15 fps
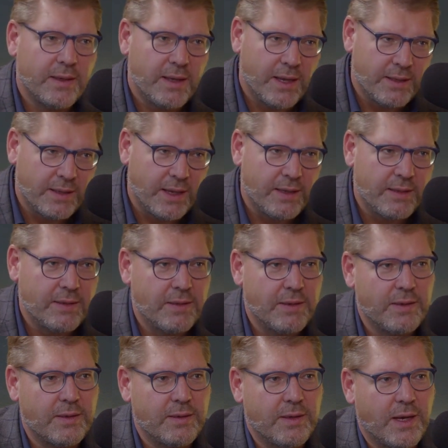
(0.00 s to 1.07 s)
and then
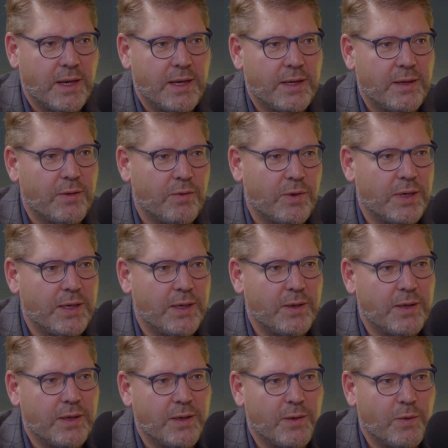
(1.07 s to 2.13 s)
they
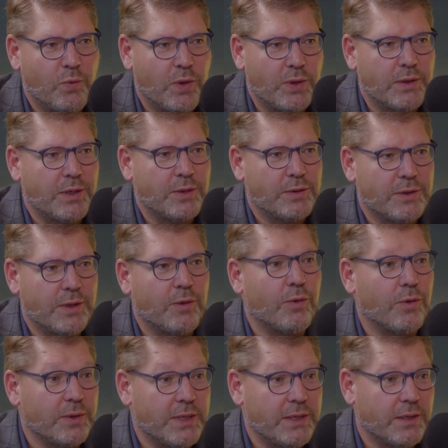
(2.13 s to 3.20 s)
really want us
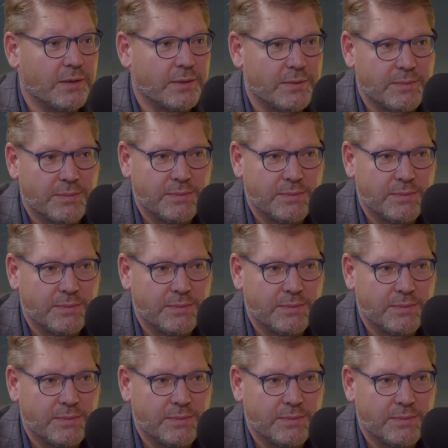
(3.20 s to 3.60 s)
or need us.